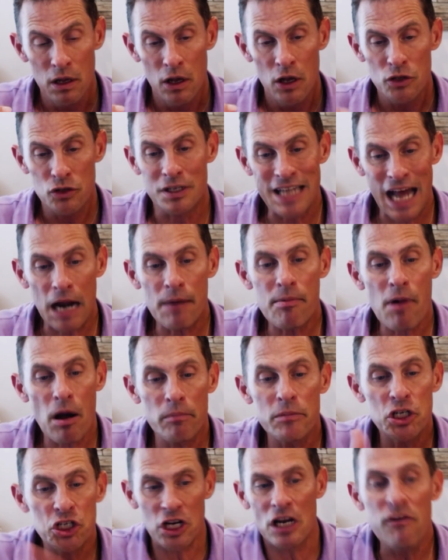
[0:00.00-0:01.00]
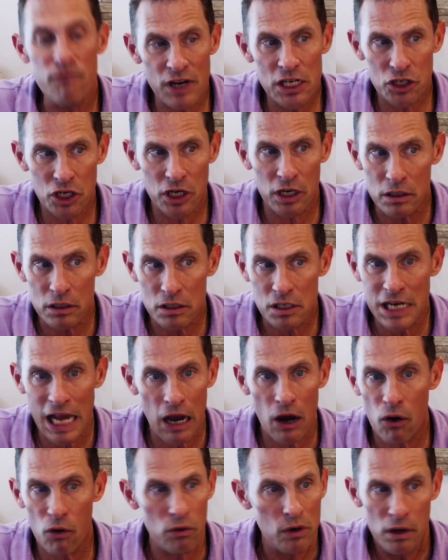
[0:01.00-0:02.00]
So it's not about machine vision is
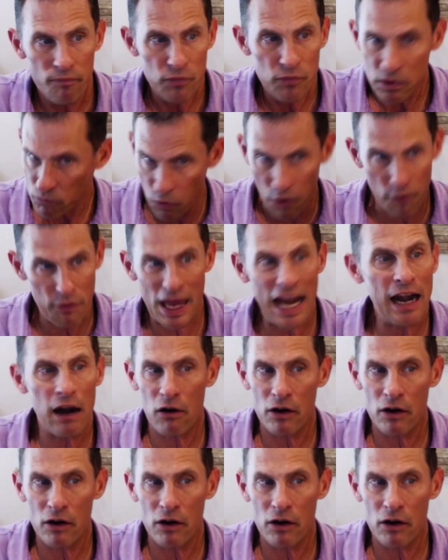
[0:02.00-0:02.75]
now we're there.